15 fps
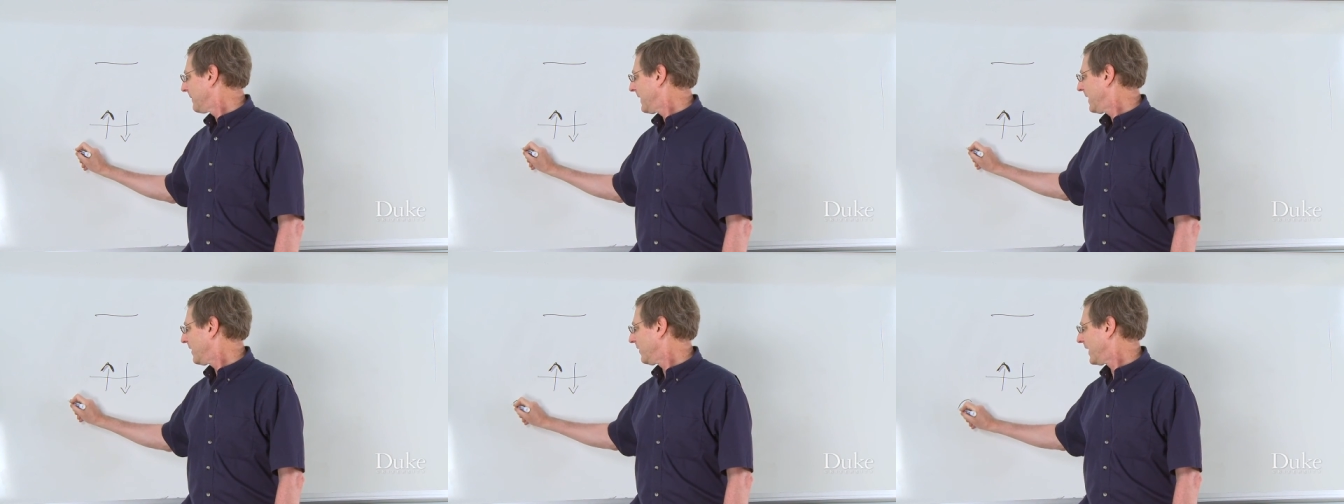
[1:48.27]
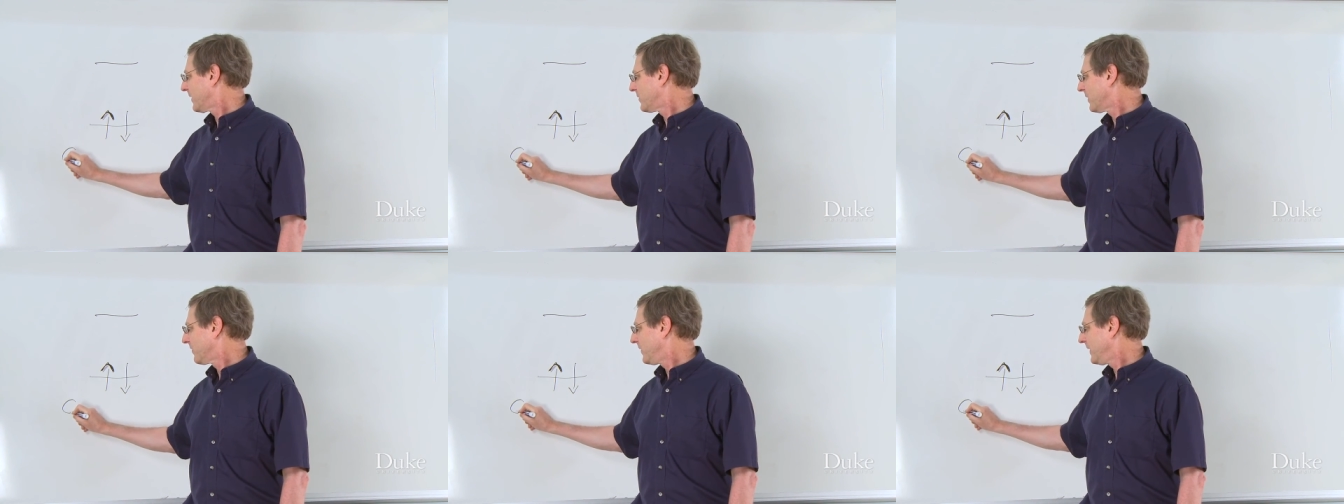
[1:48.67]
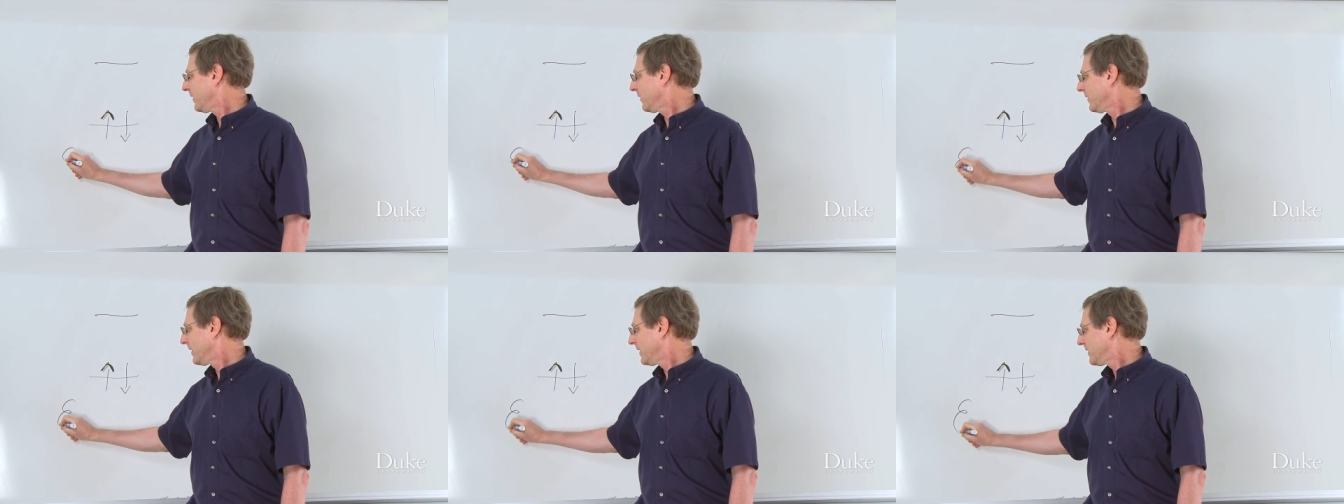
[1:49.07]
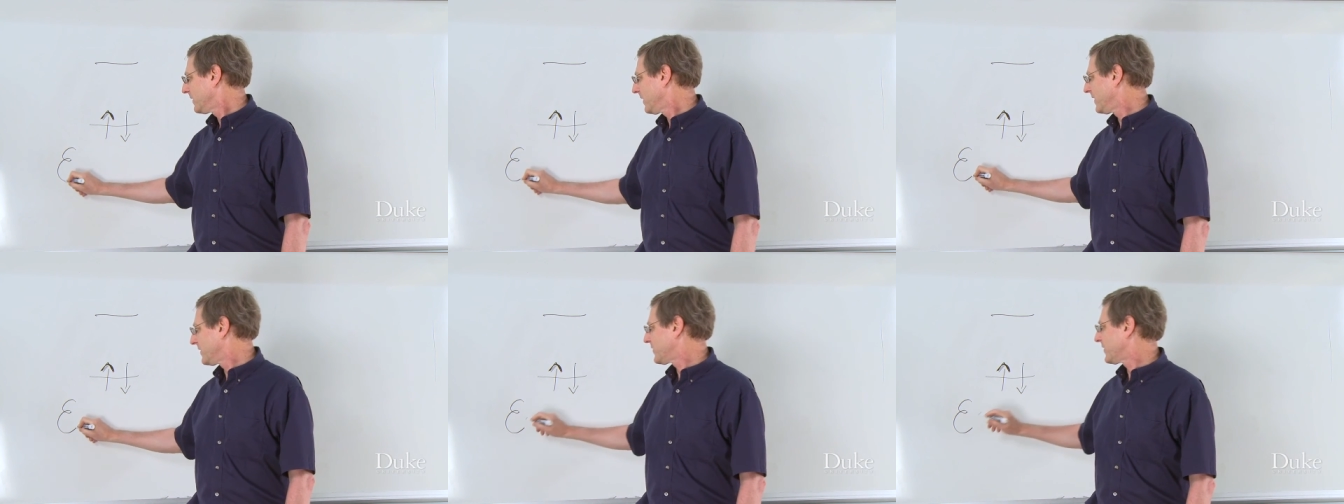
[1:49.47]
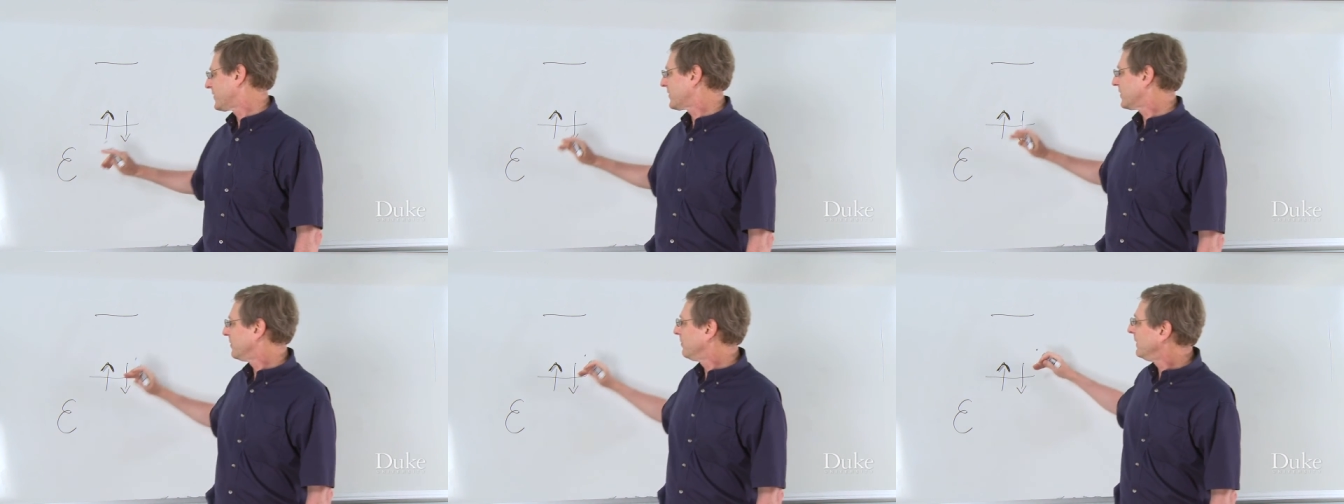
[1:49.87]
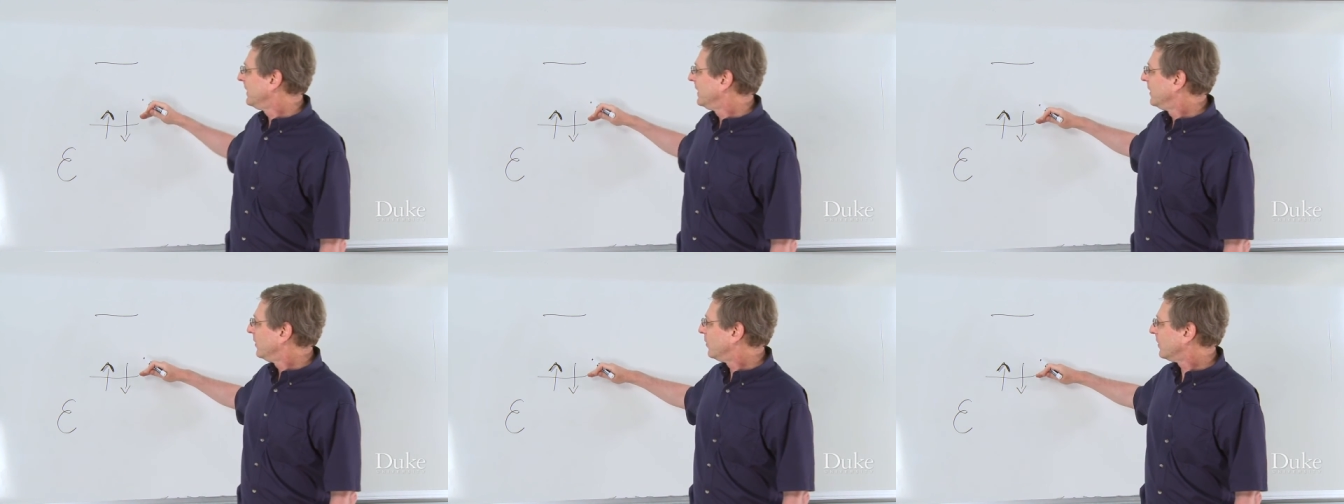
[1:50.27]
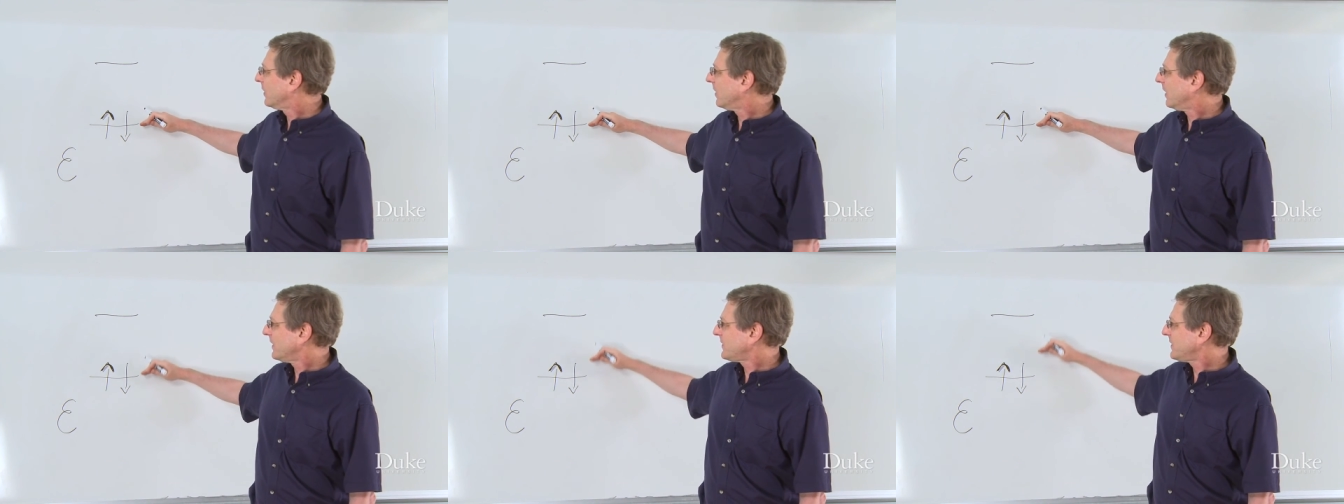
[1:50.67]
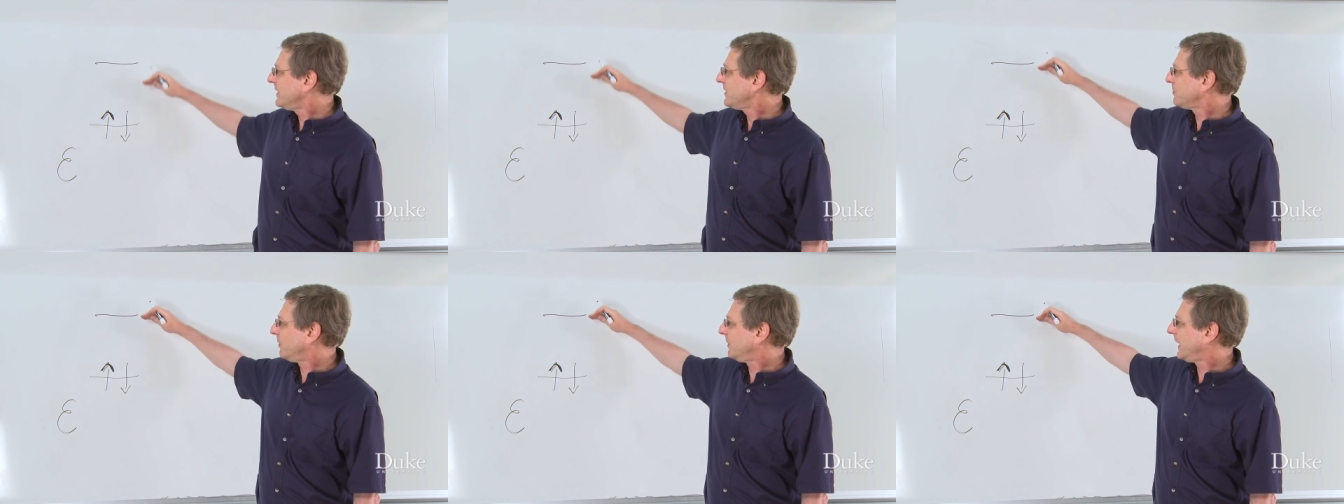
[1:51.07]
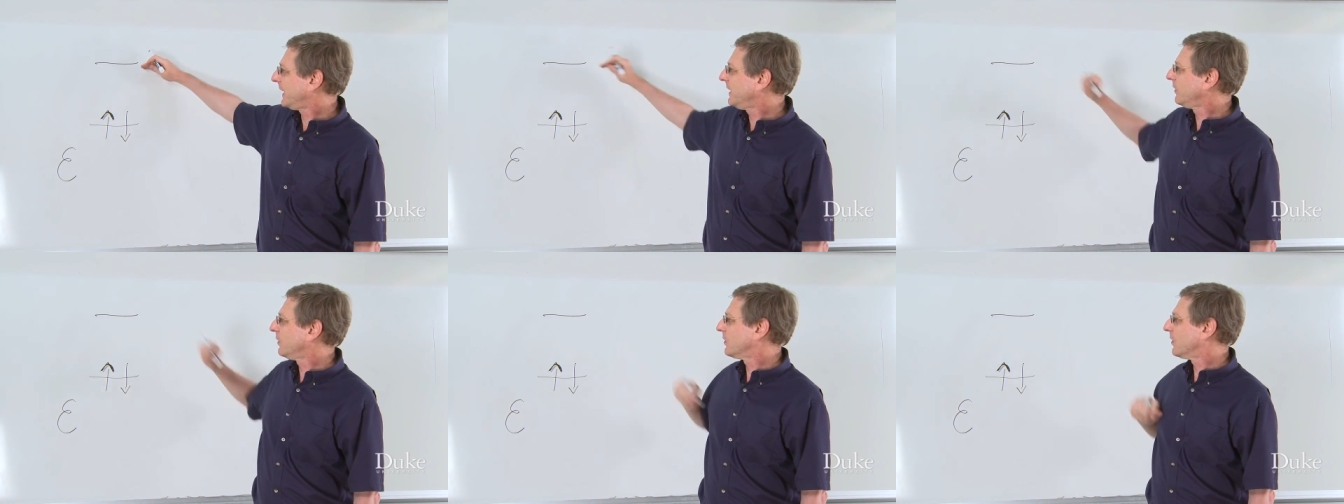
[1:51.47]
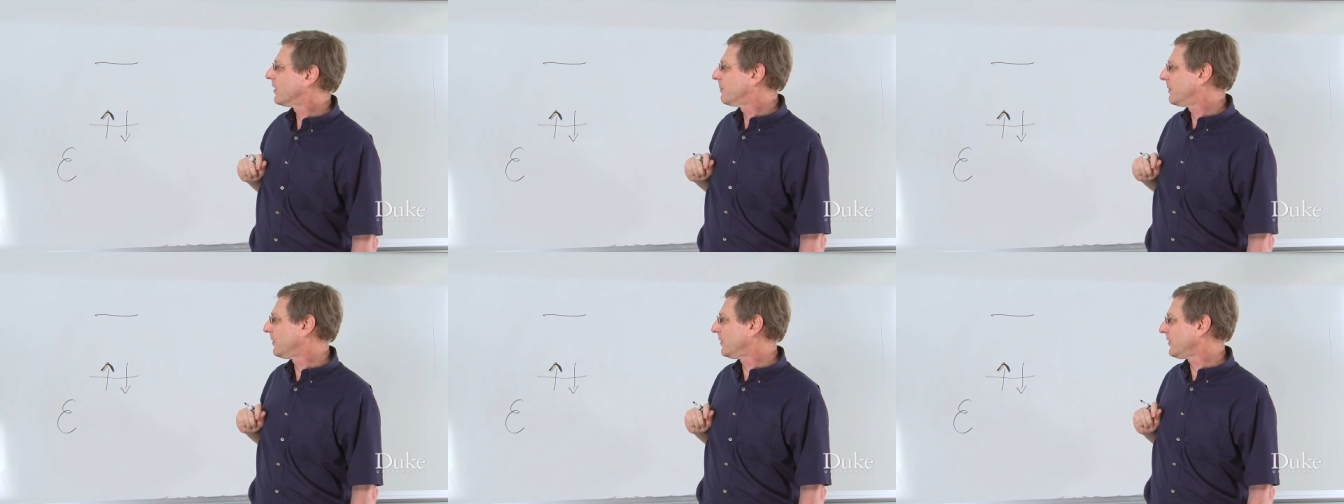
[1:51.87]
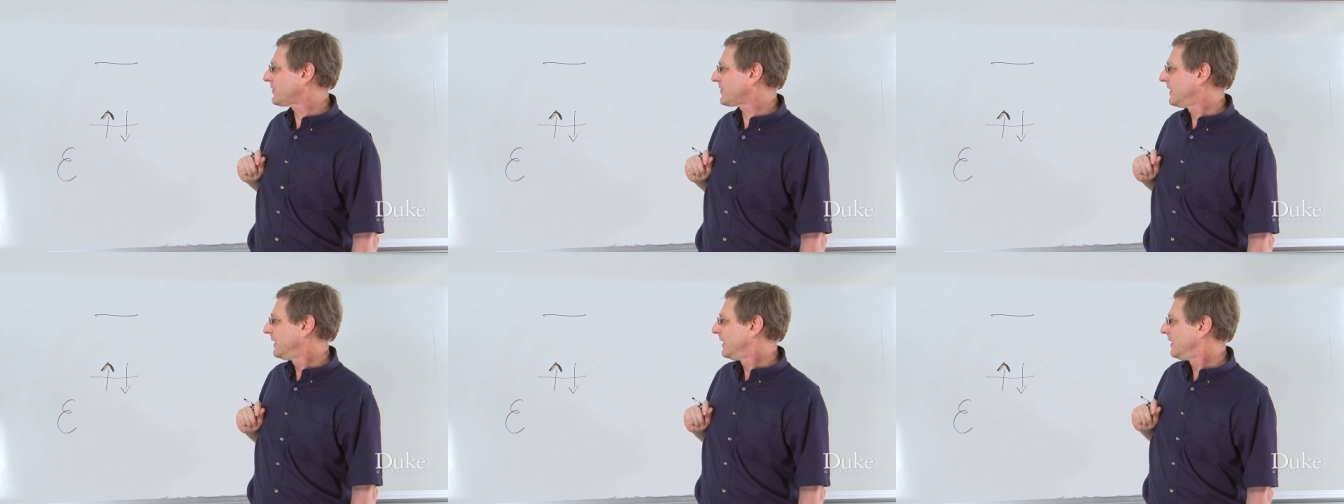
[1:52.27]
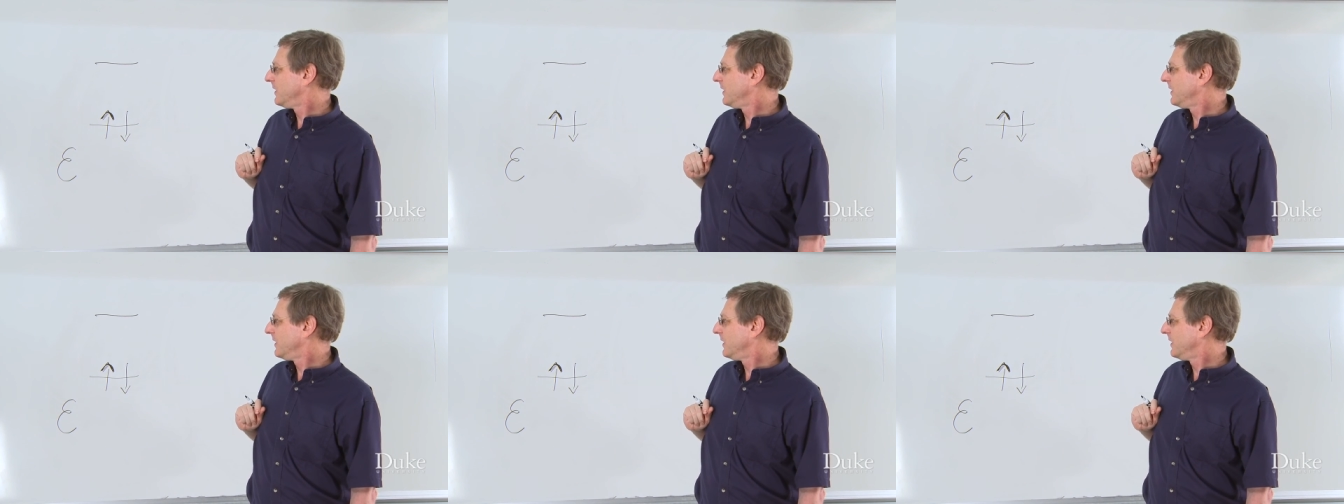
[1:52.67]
an electric field to the system will cause these molecular orbitals